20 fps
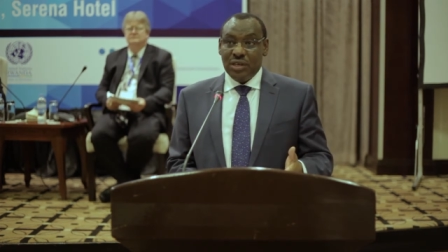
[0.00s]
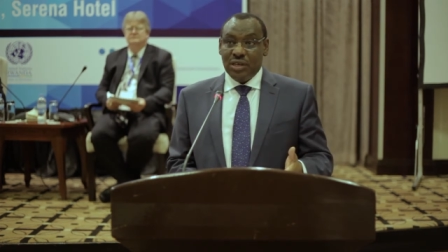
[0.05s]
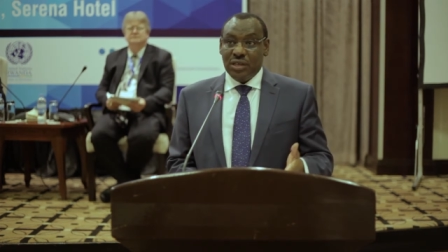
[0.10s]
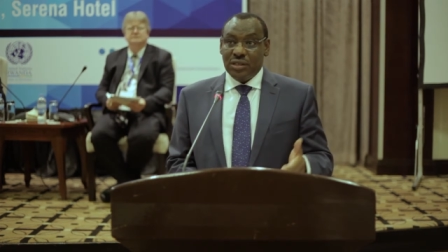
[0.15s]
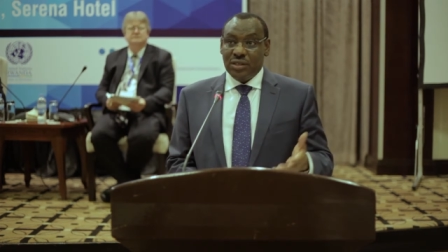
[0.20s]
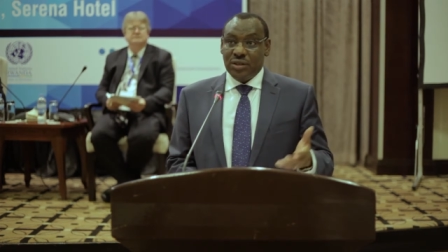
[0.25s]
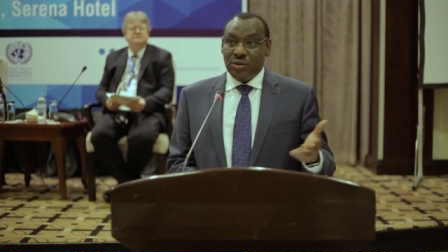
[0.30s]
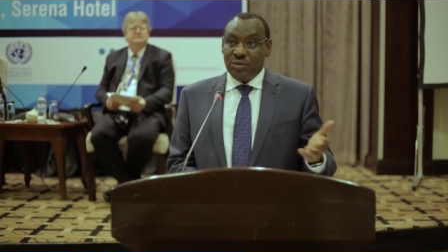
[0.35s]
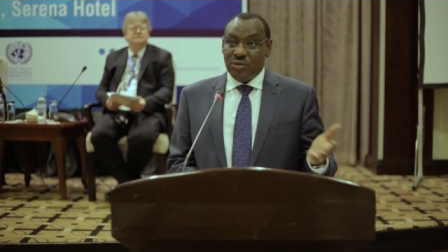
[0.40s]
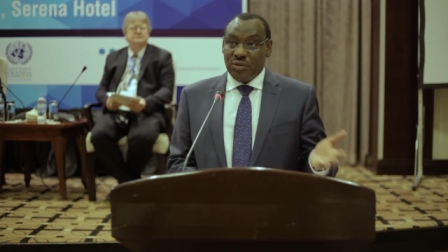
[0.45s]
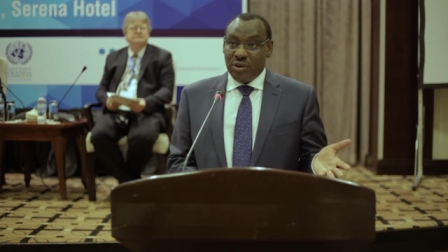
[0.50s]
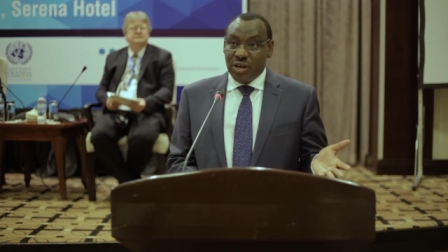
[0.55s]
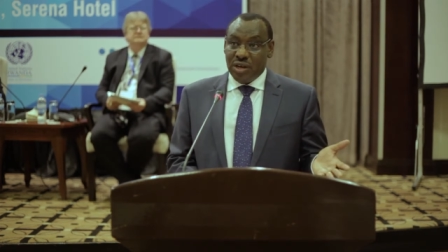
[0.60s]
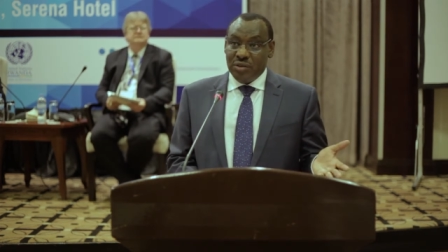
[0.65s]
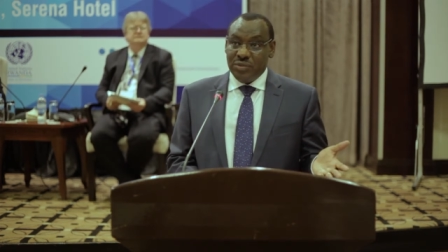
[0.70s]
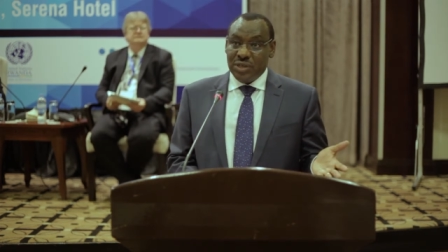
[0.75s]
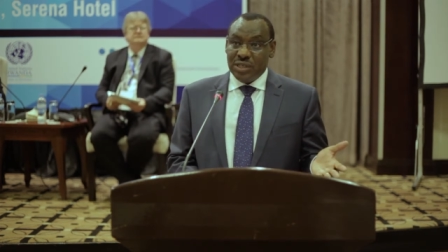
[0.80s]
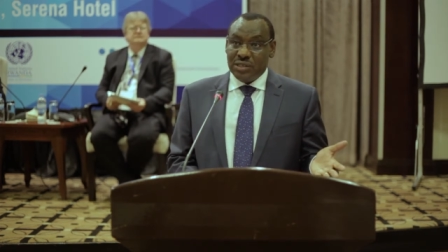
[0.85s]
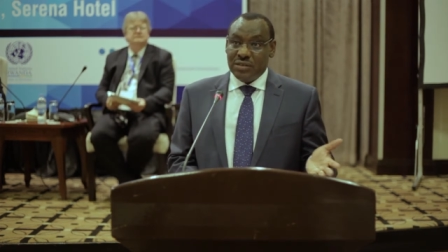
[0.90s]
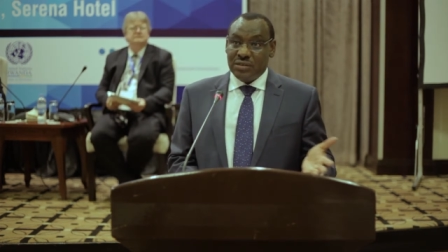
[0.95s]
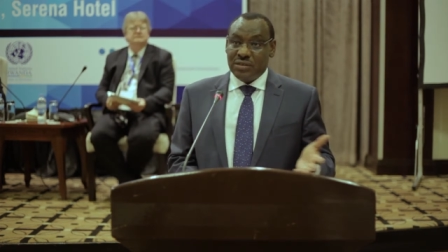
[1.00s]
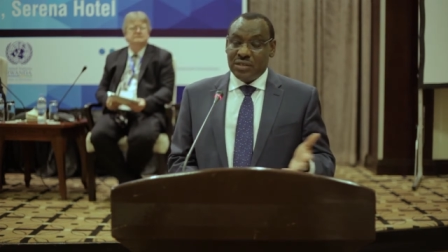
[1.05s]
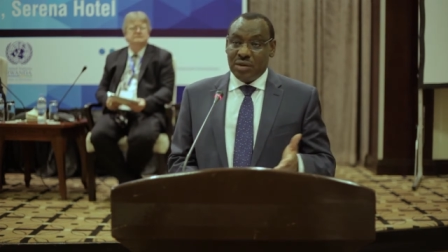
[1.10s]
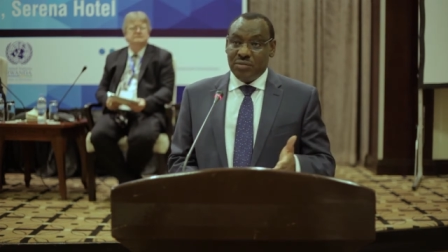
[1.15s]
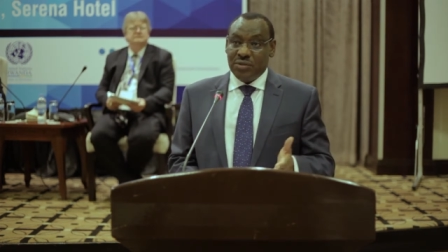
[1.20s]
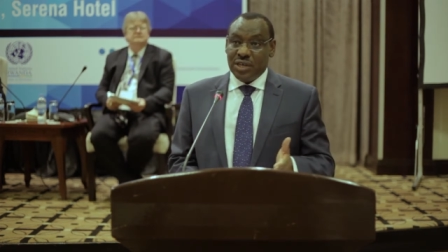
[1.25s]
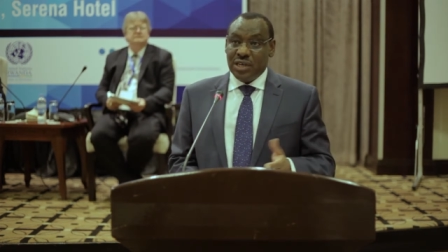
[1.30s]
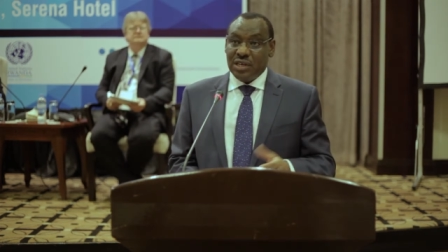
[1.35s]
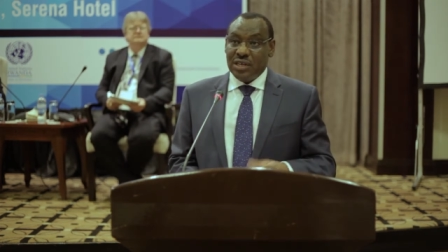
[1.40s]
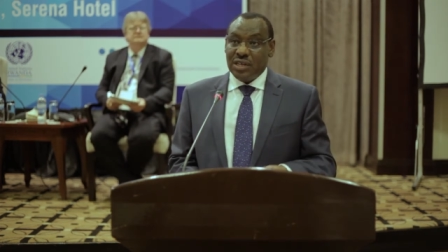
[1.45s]
In the local government, in
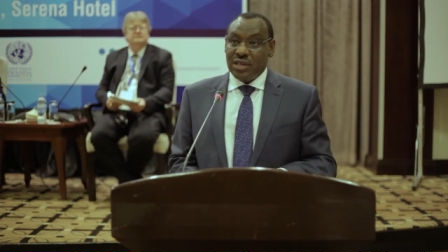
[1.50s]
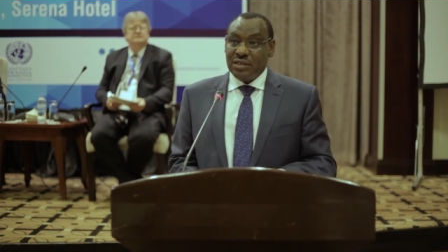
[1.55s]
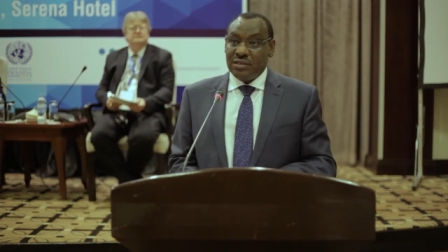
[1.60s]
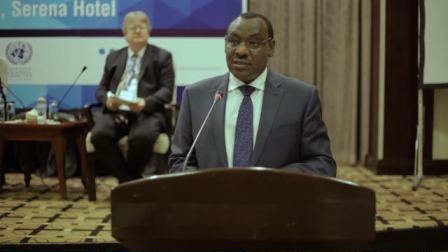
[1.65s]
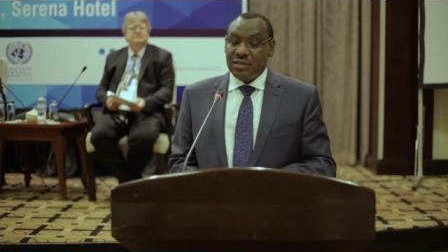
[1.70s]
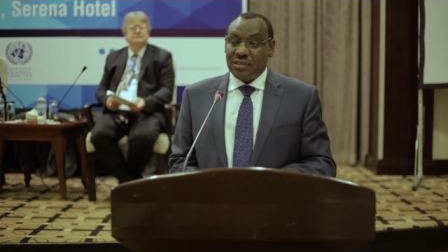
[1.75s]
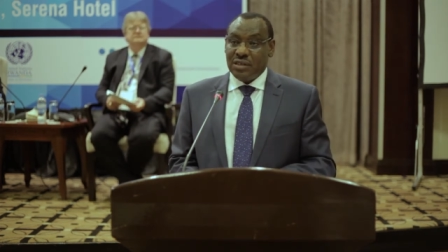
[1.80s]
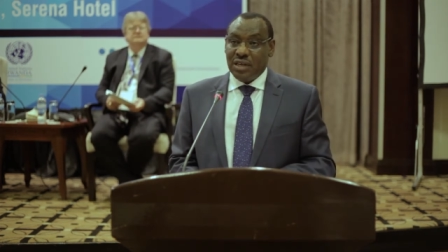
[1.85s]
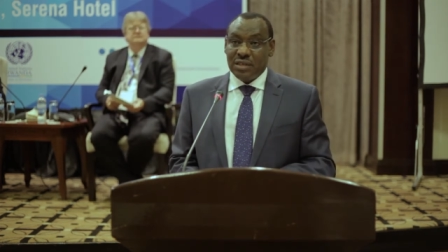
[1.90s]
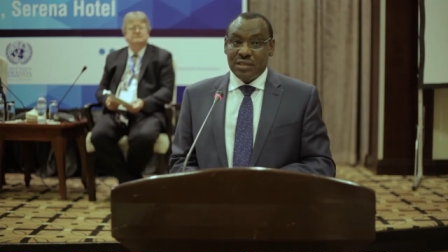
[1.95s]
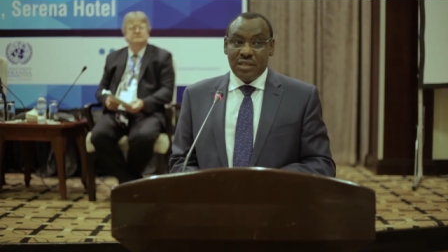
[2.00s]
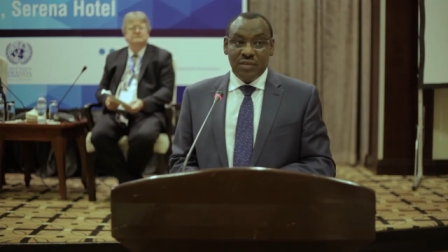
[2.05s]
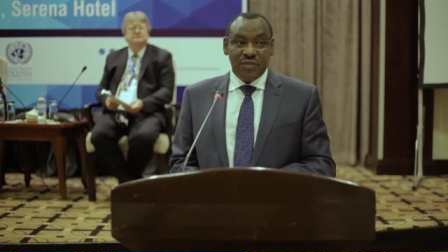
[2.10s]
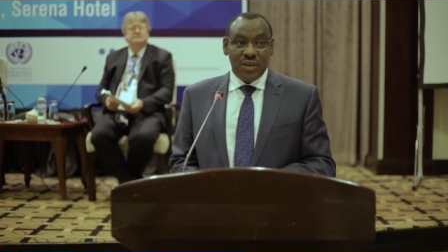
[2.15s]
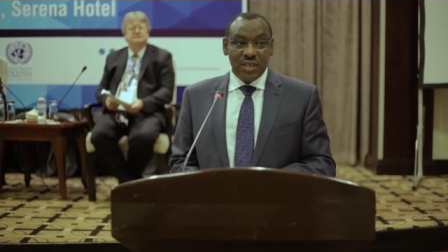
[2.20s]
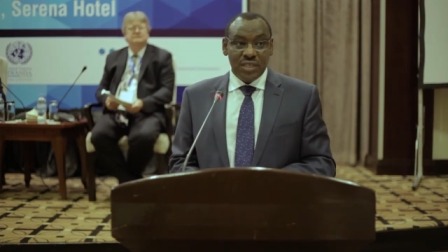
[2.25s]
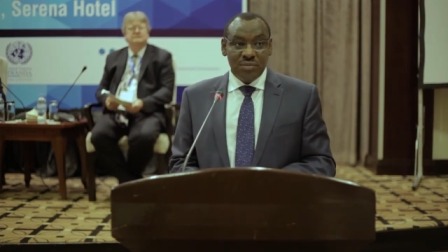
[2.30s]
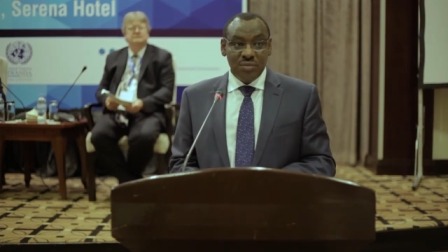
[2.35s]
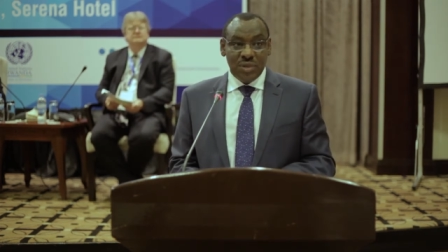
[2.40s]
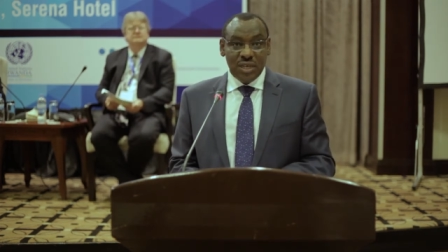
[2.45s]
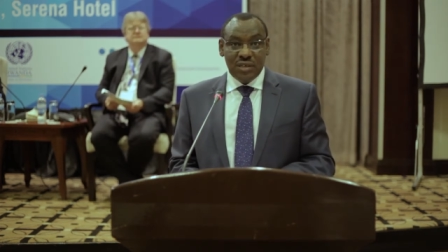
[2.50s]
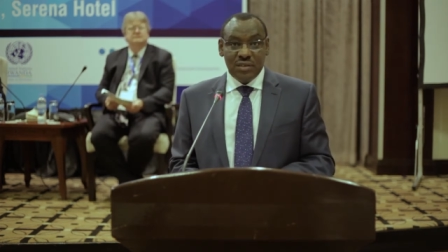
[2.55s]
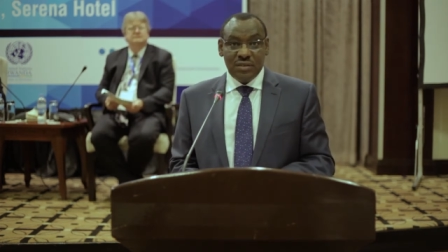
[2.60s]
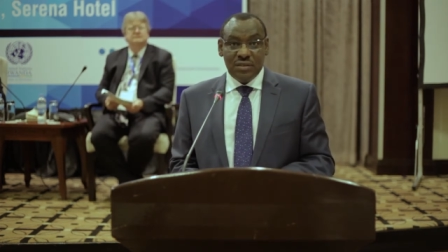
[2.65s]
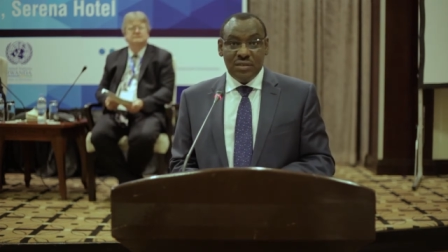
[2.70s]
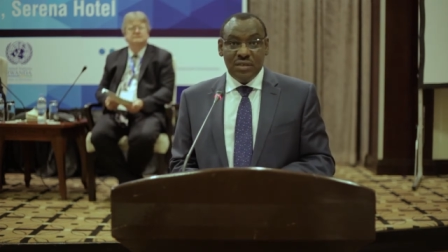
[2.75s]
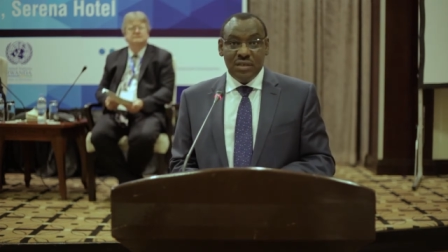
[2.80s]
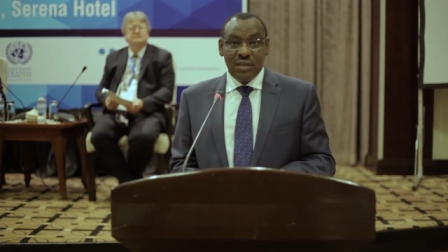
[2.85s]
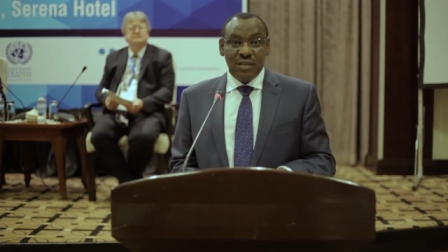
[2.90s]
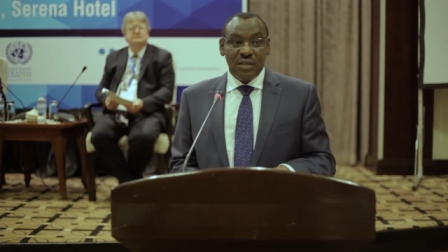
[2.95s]
some areas, like the vice
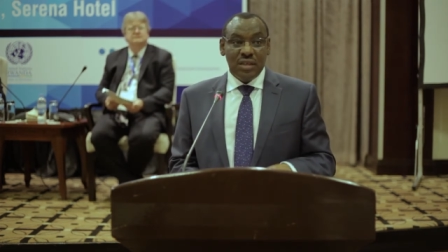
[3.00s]
mayors,